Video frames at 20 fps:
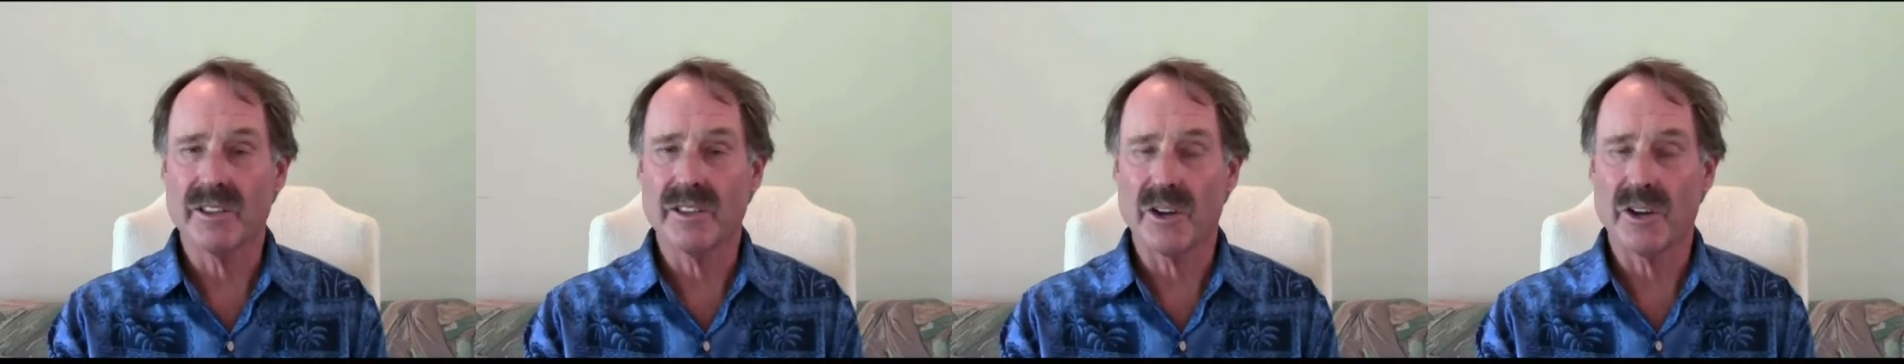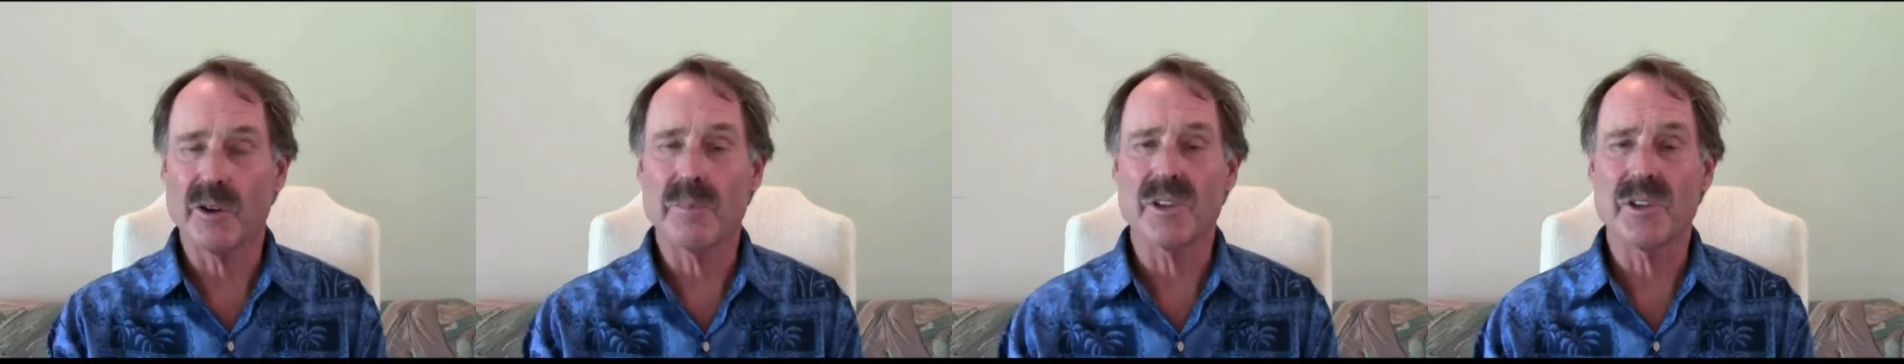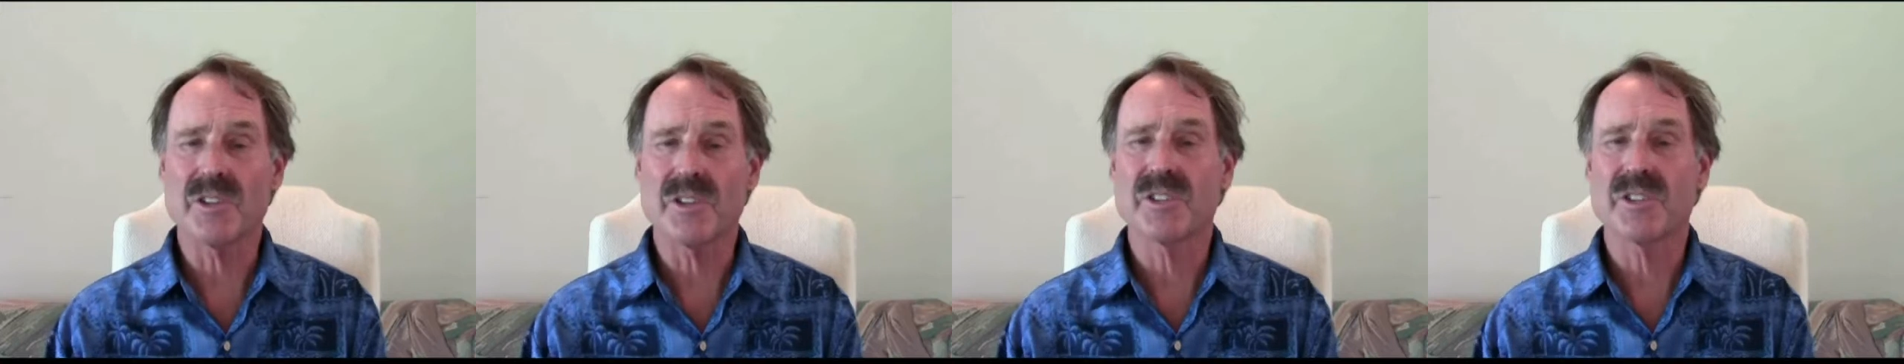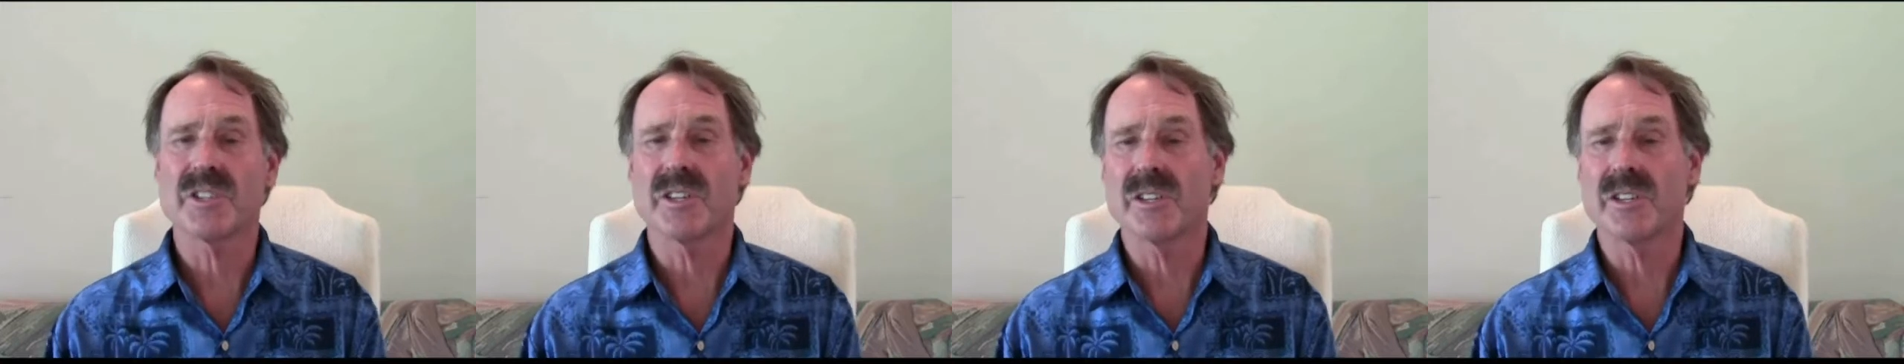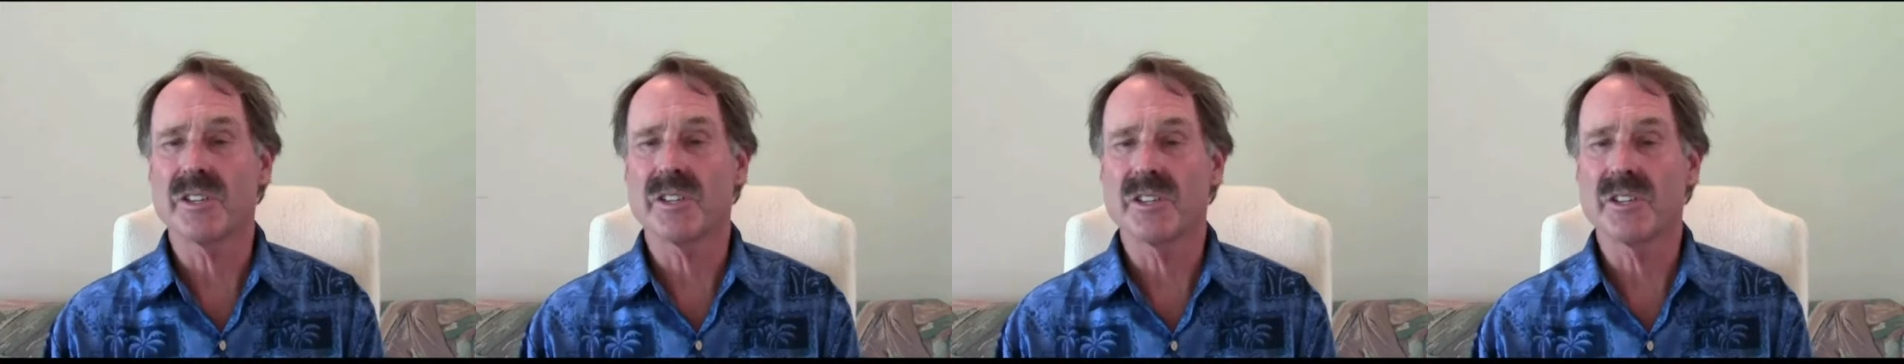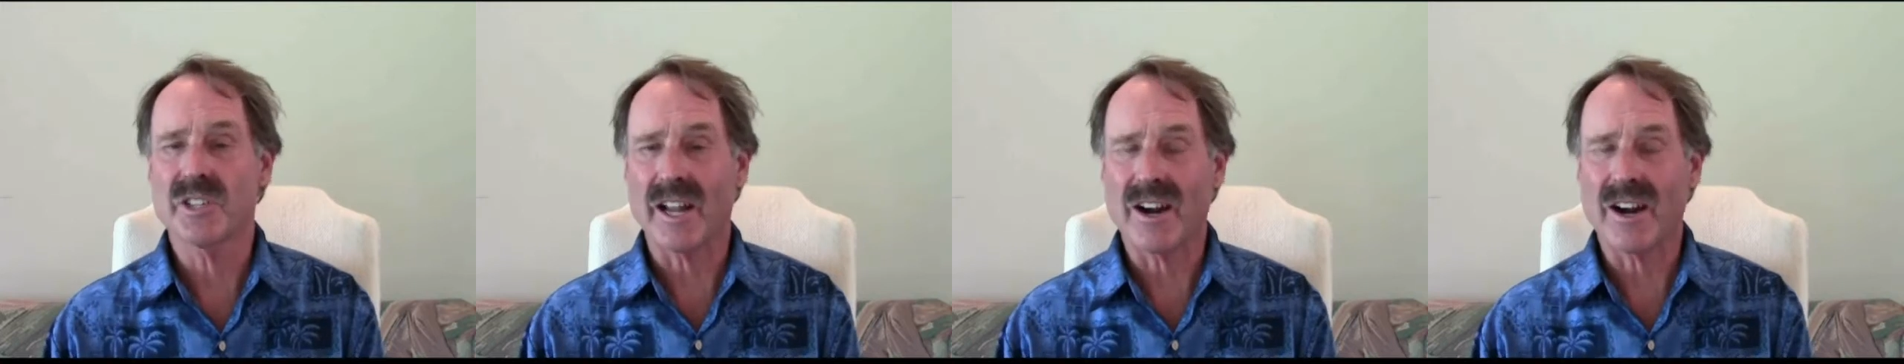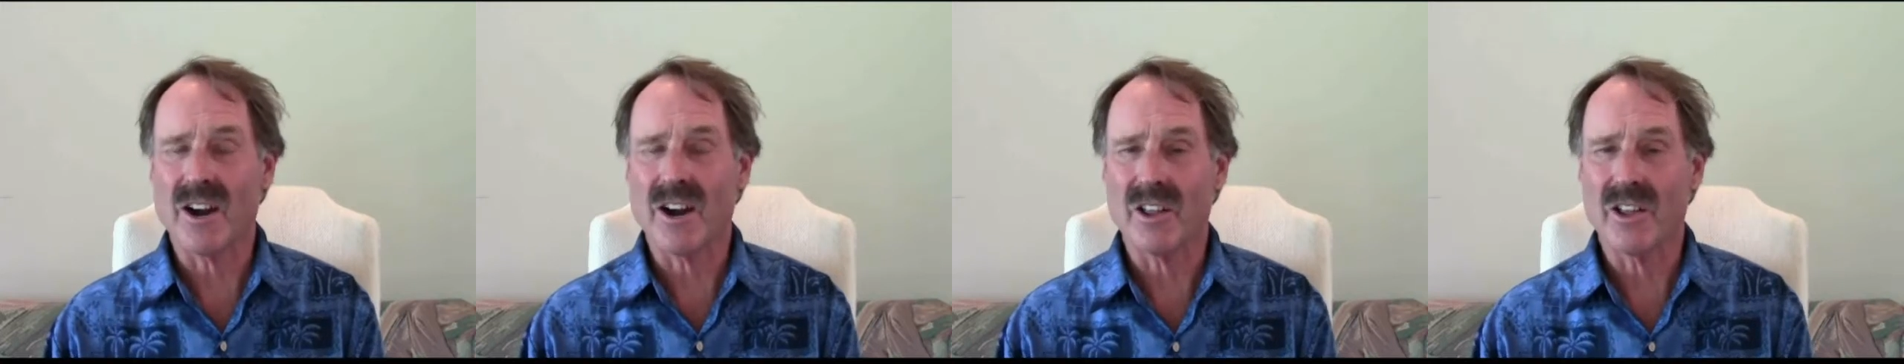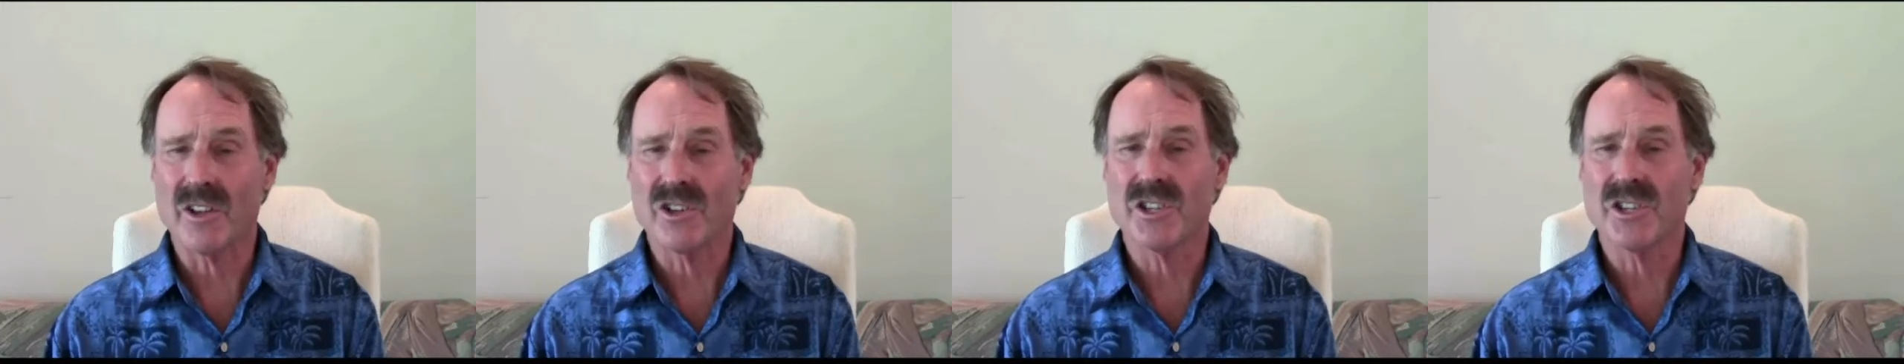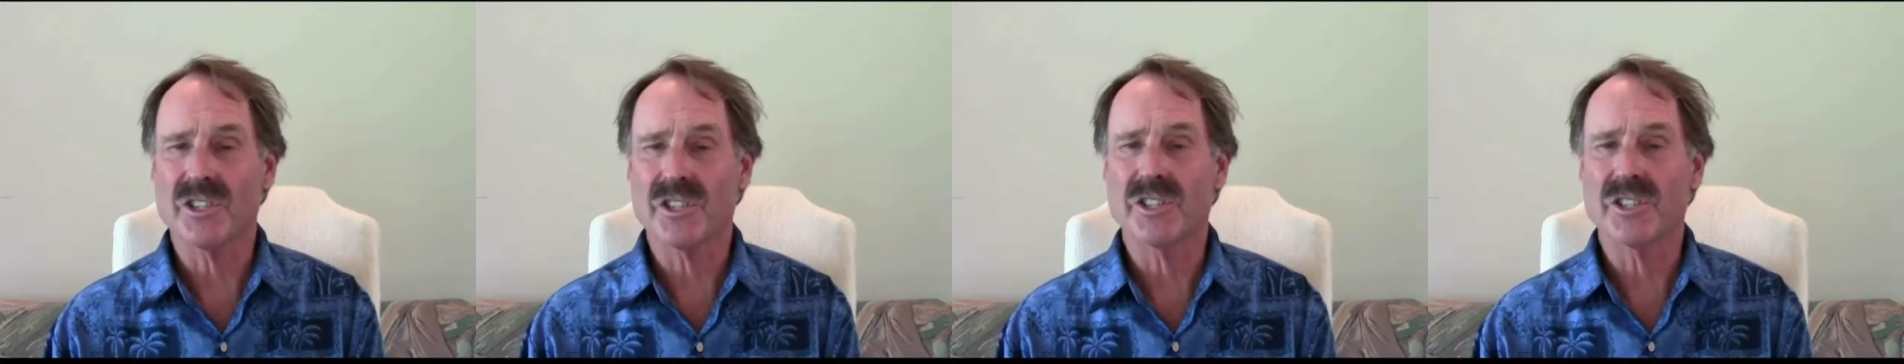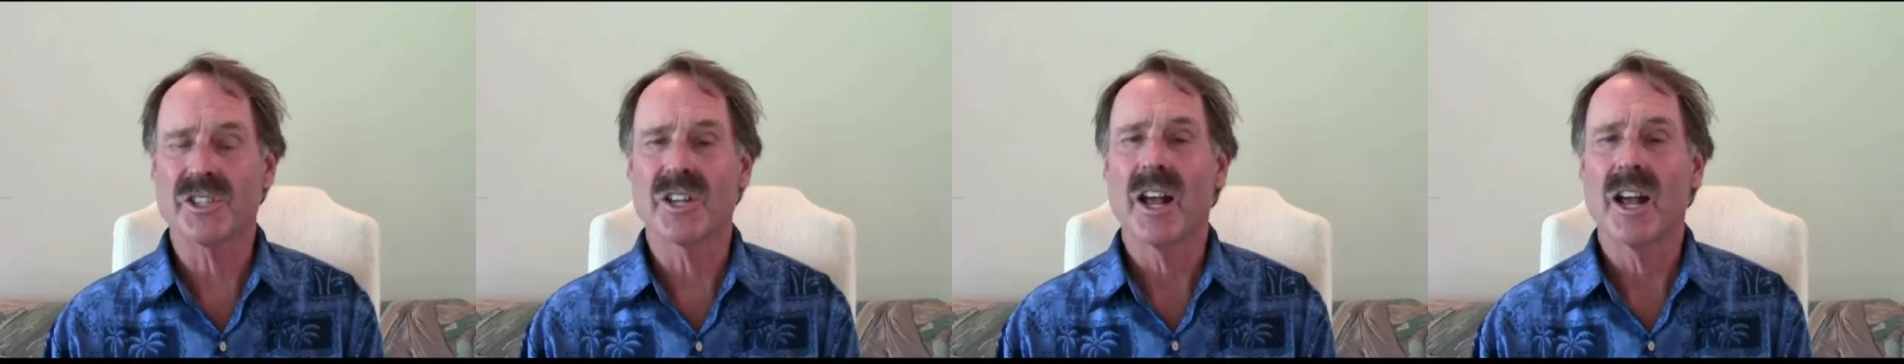therapists and
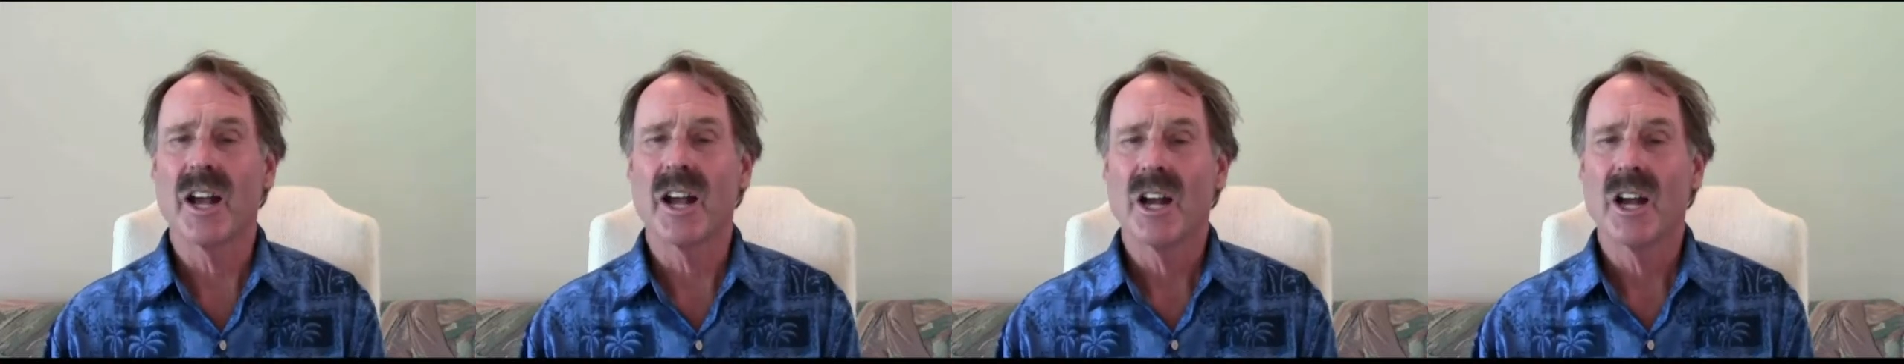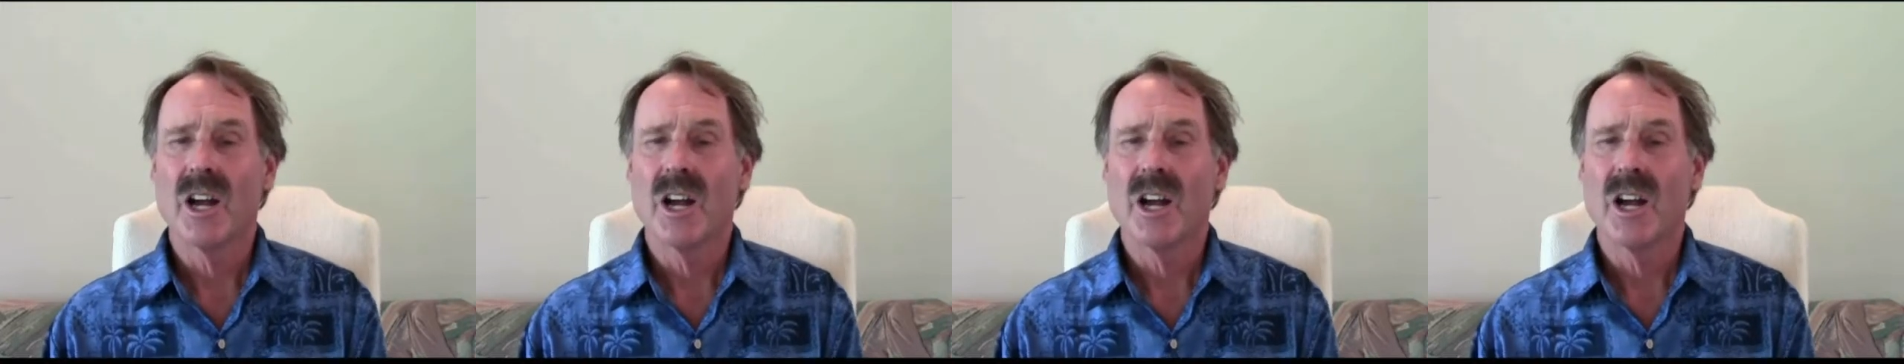psychologists,